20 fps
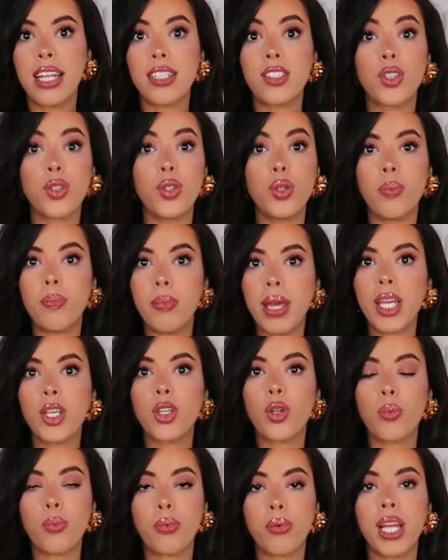And so you
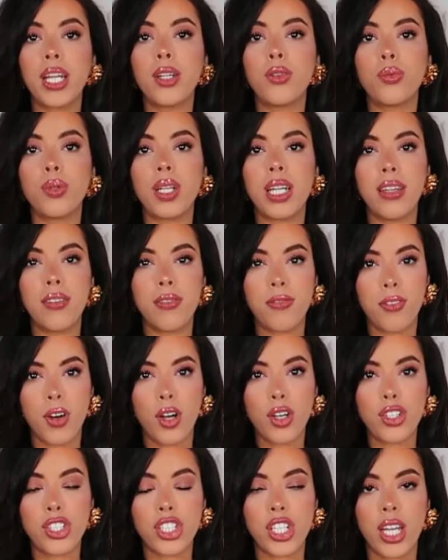make your brain really
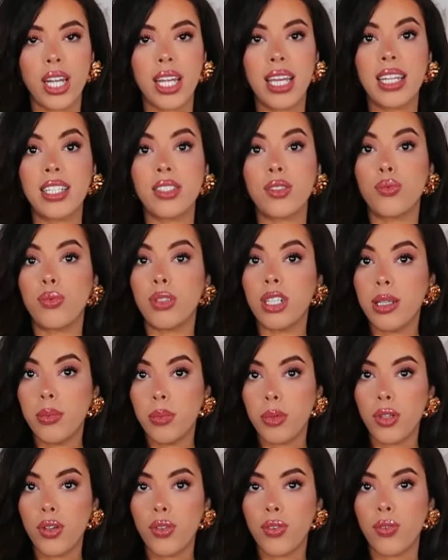function. It is really
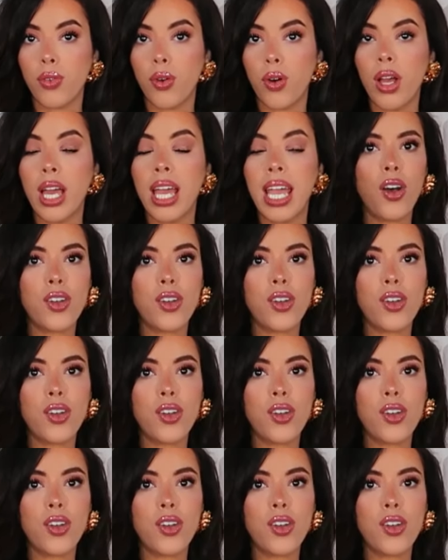beautiful.